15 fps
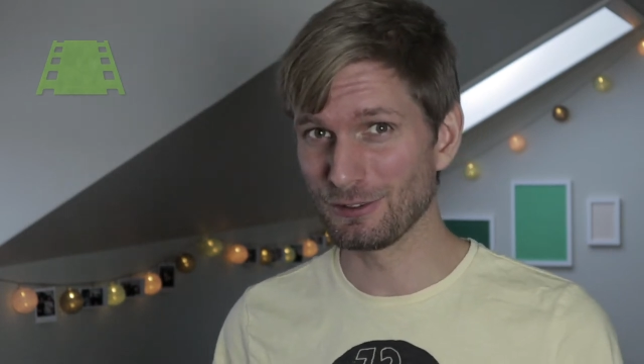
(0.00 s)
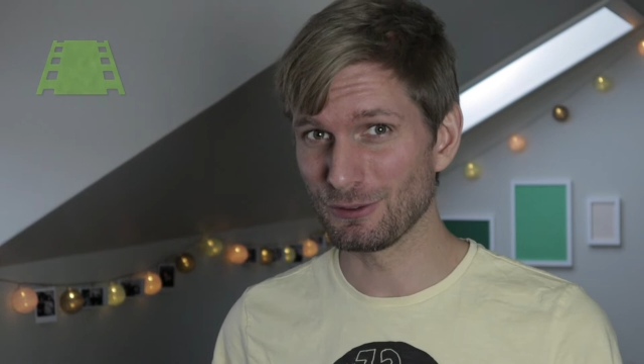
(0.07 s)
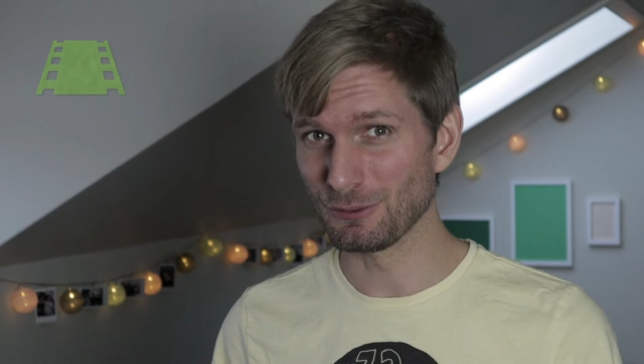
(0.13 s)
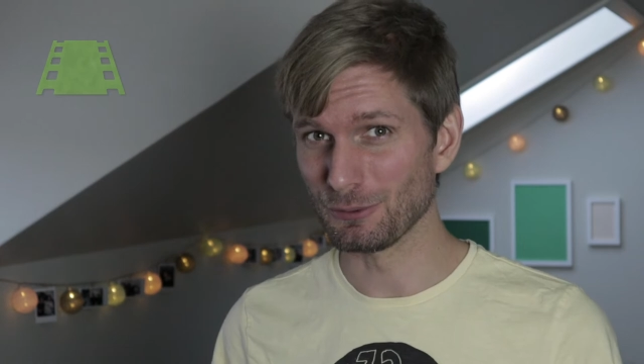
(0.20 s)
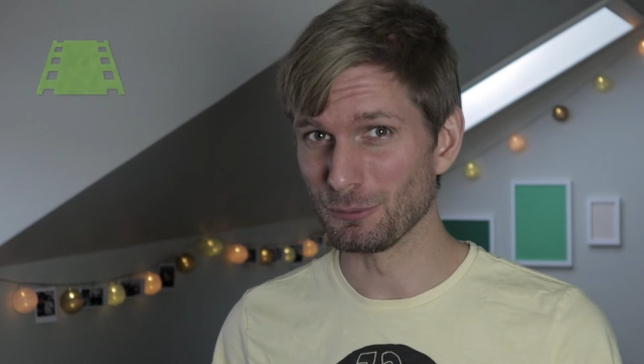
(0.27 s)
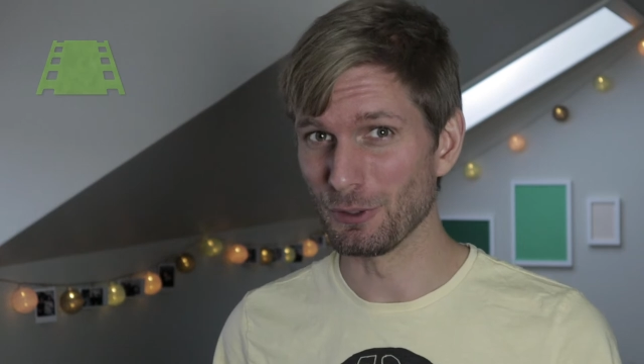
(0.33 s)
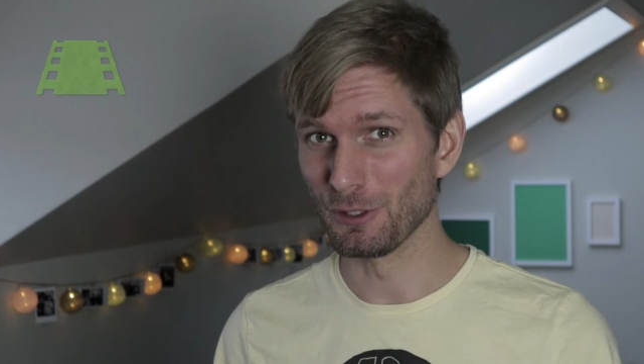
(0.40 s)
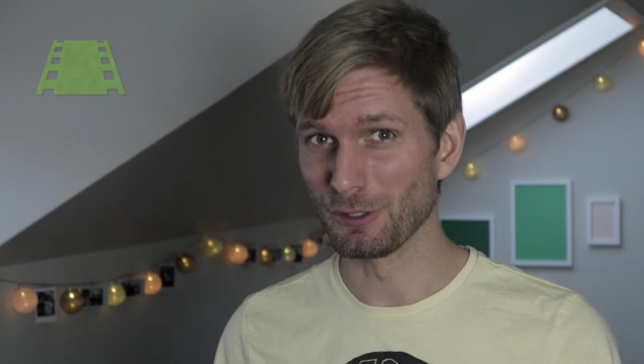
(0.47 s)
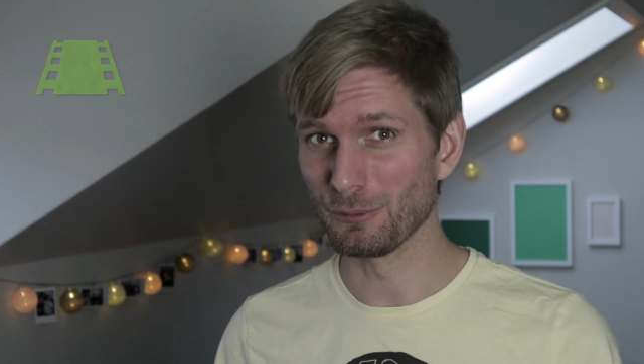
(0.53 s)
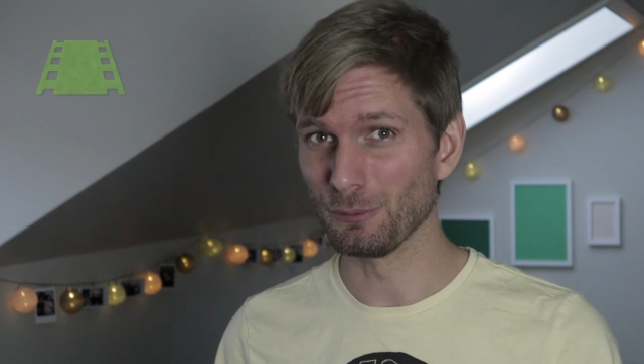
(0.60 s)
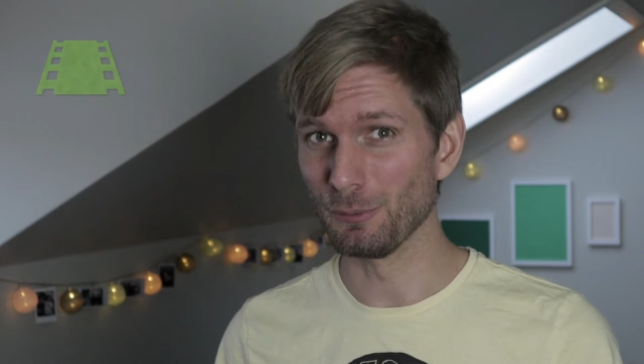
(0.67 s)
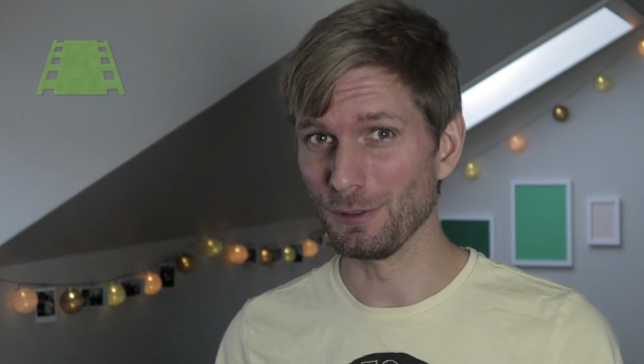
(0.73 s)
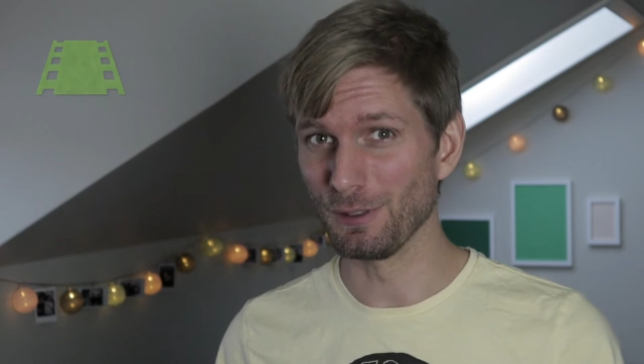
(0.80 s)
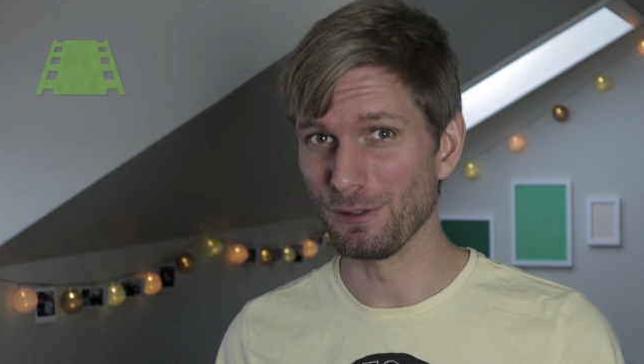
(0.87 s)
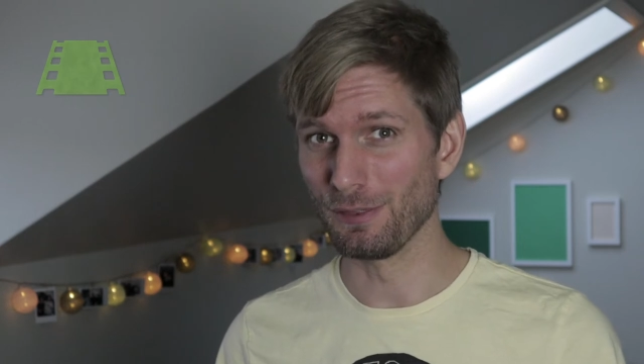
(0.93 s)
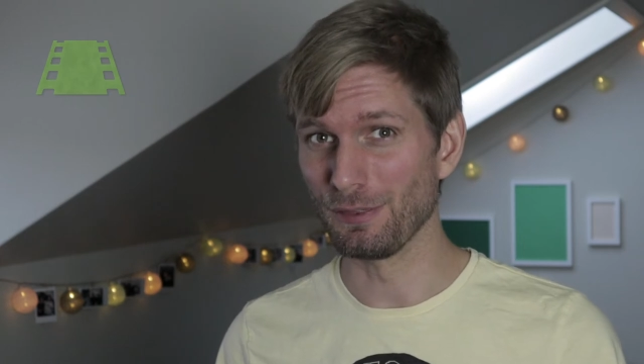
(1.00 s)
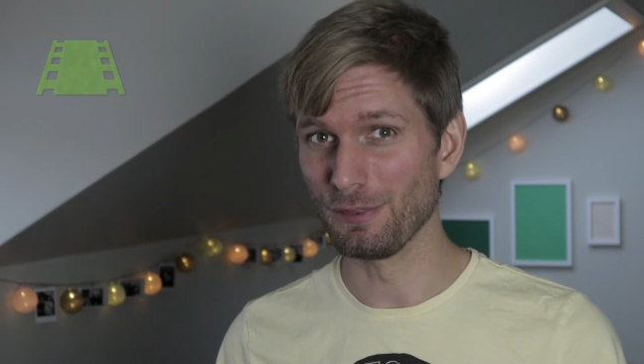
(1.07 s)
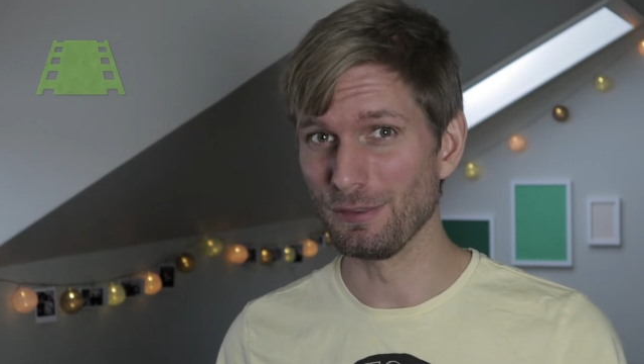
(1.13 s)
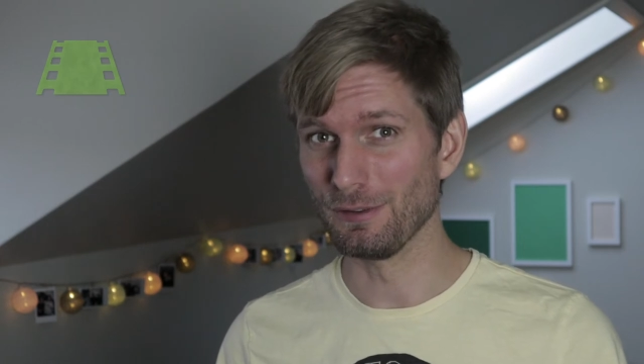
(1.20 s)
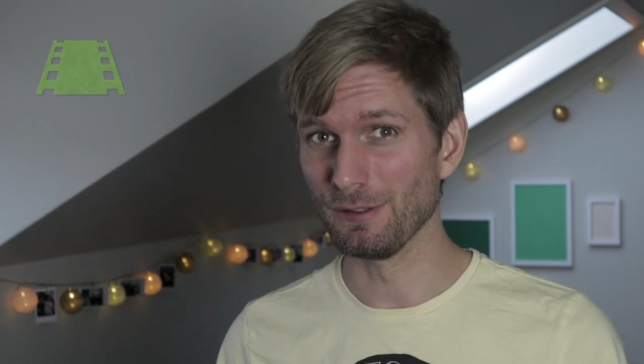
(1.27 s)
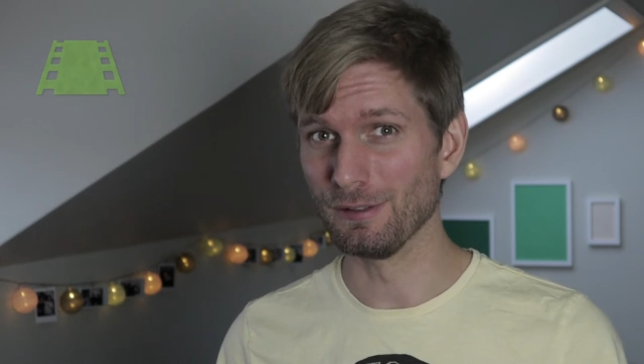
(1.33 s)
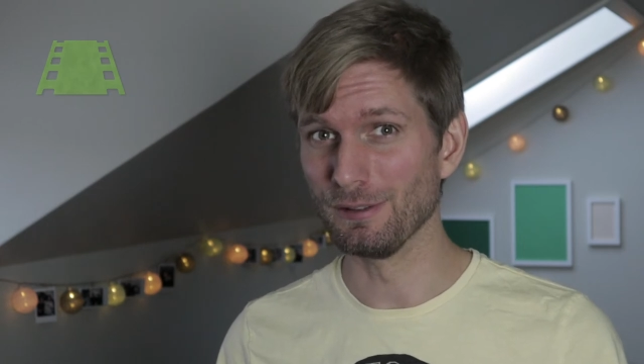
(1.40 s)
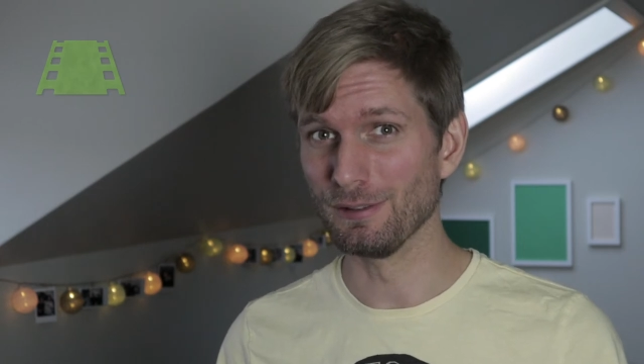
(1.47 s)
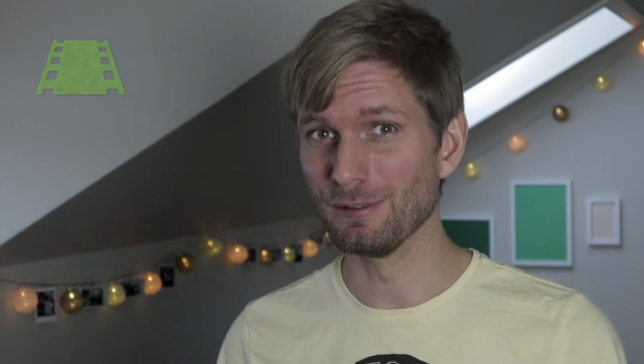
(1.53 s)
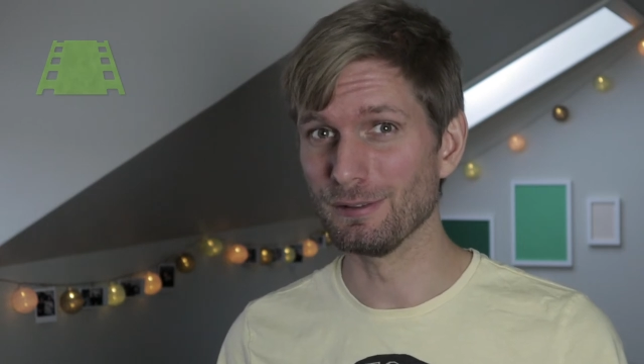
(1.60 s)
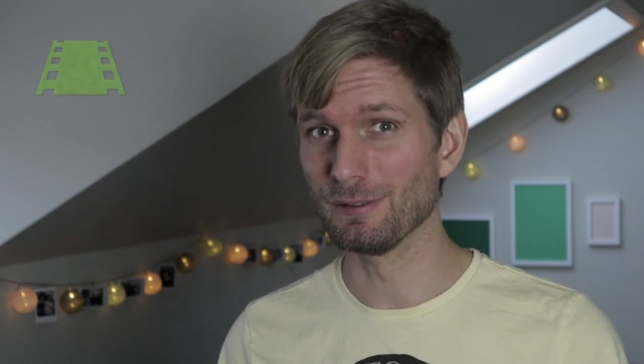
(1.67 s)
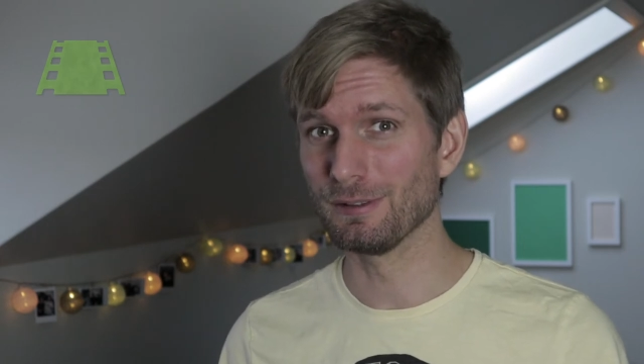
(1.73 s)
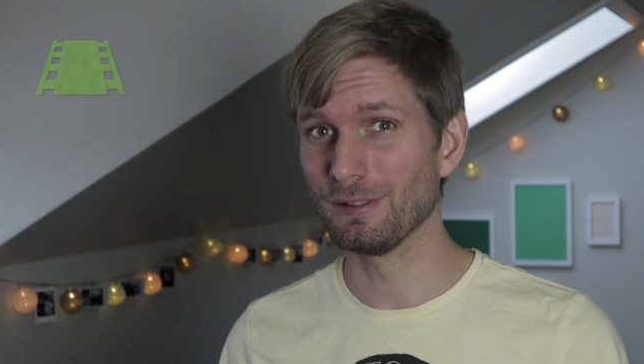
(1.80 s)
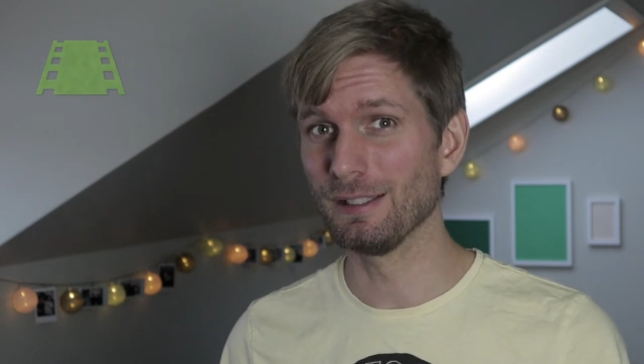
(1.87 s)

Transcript: to work with uh,